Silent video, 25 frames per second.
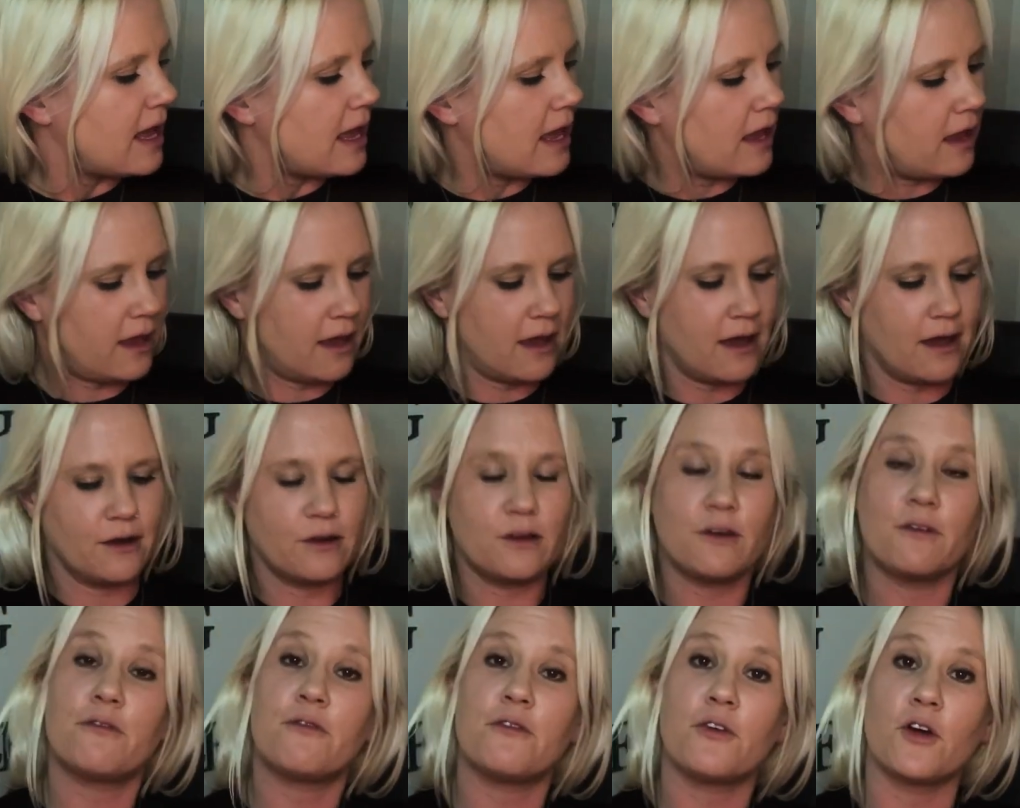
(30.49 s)

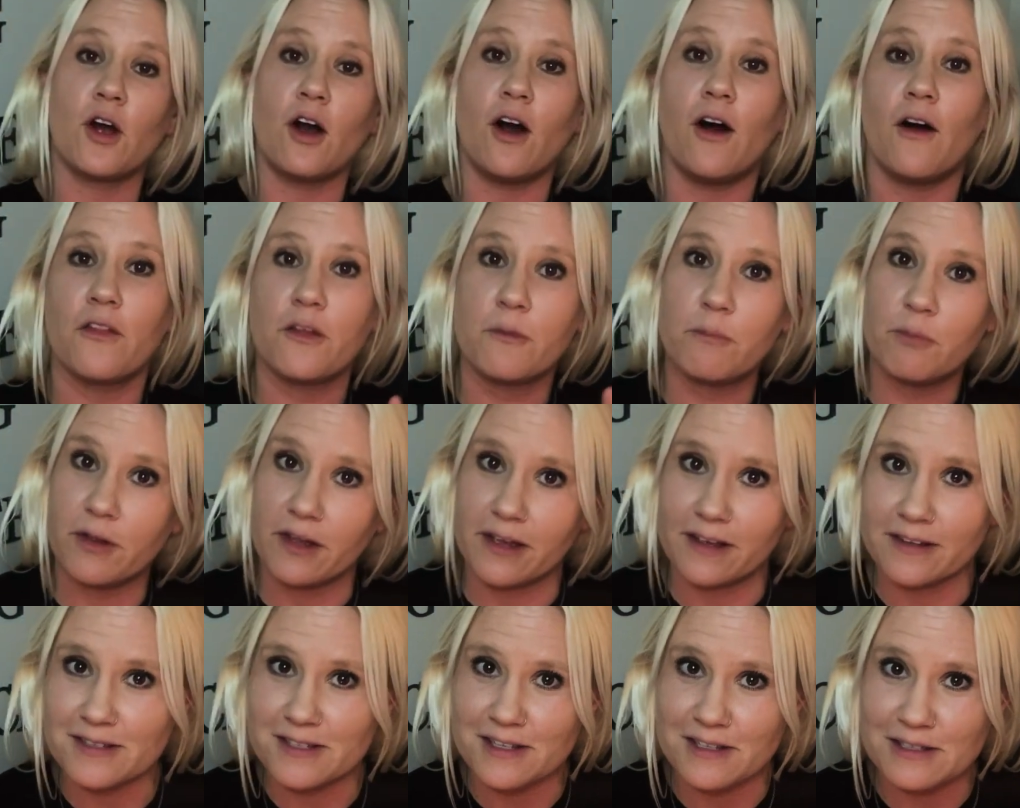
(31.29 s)
And for all the
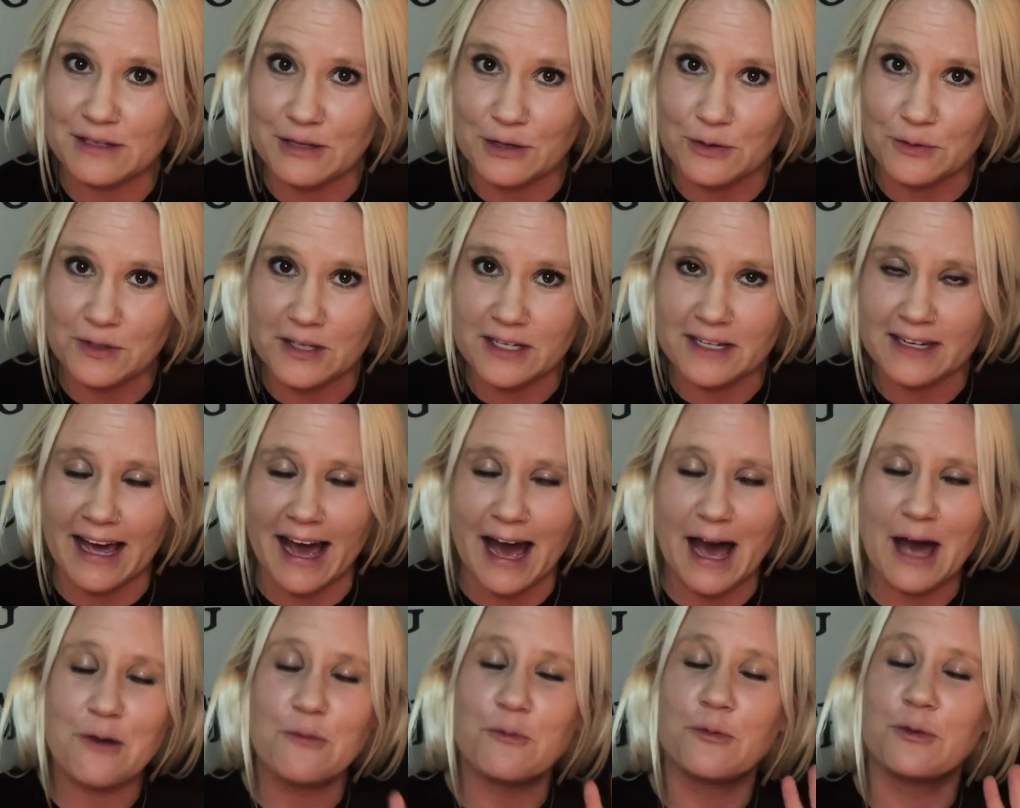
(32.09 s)
places you did
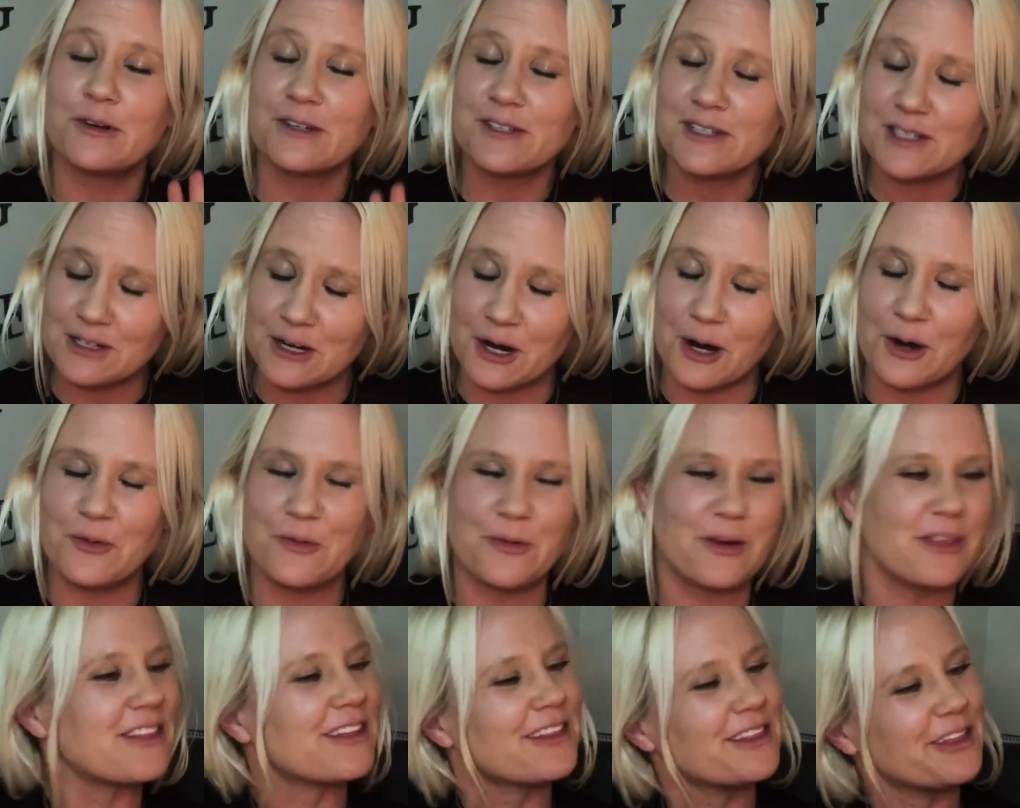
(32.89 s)
not, we'll start
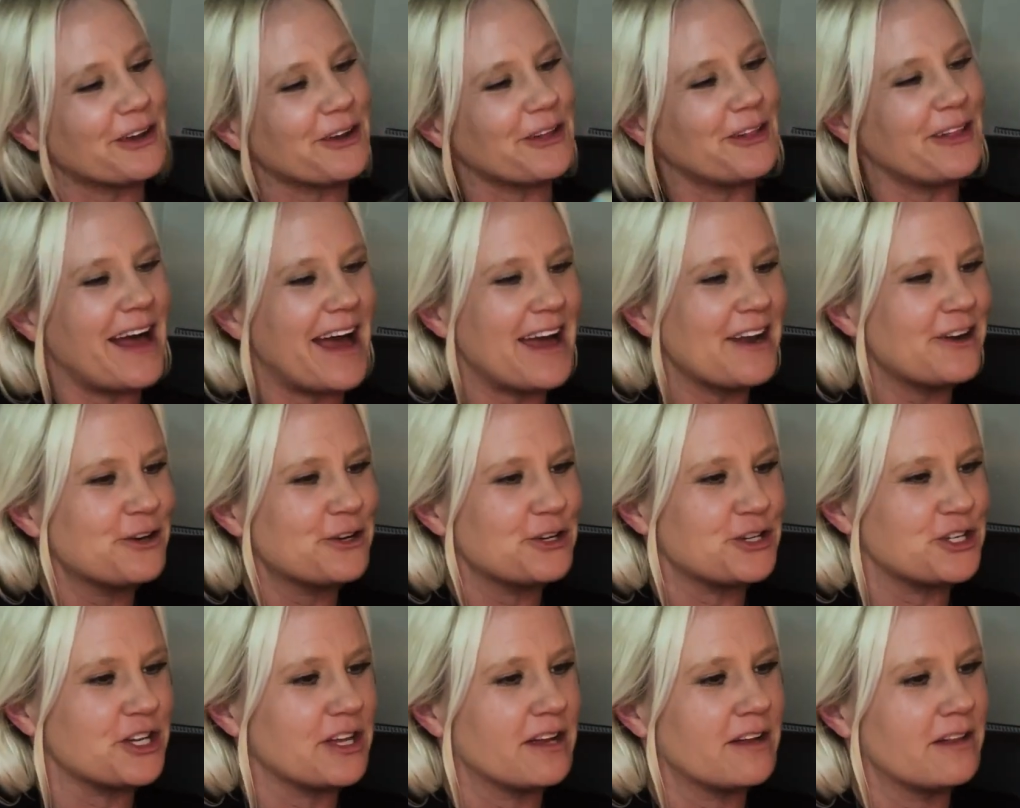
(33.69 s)
with a little
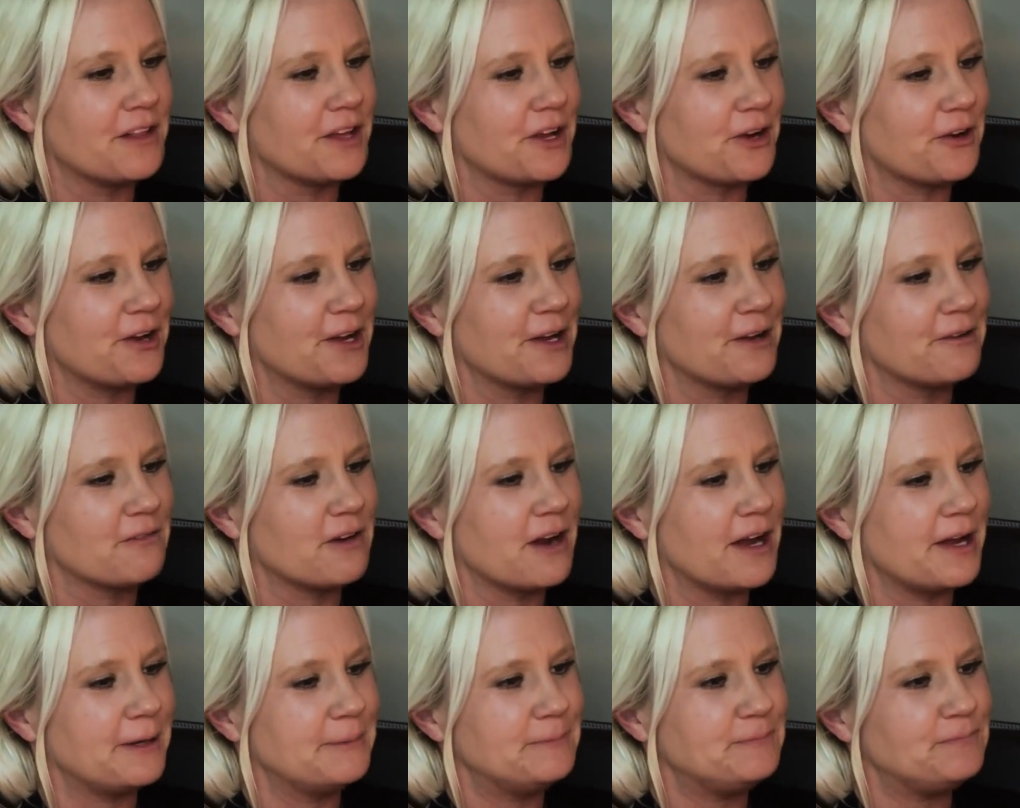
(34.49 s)
energy clearing,
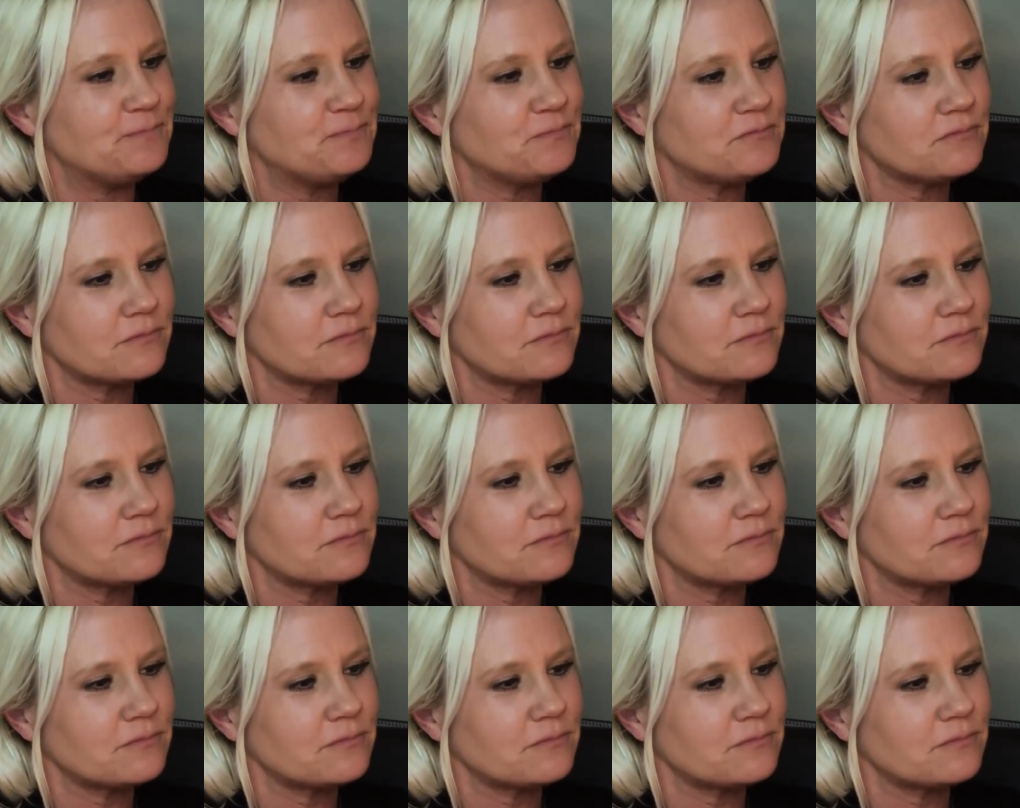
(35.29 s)
right?